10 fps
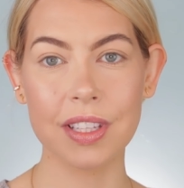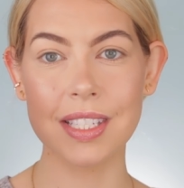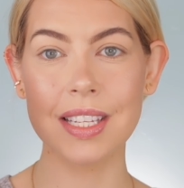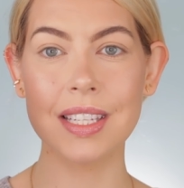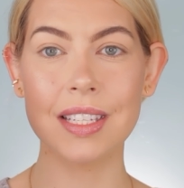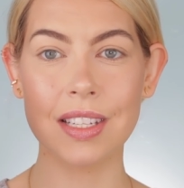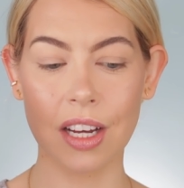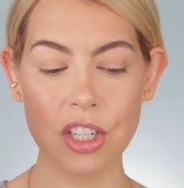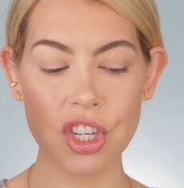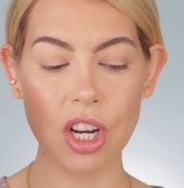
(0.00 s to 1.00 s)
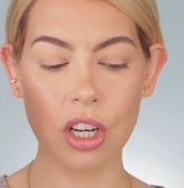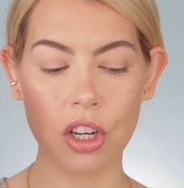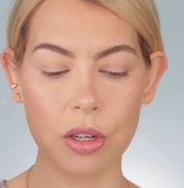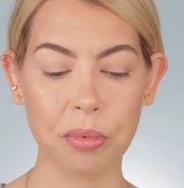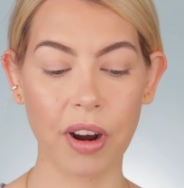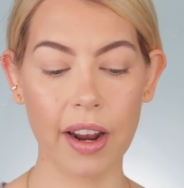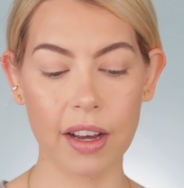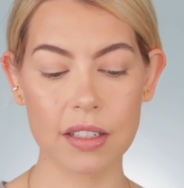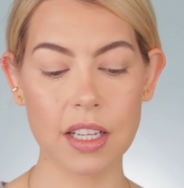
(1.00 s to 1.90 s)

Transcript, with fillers: This is such a good product.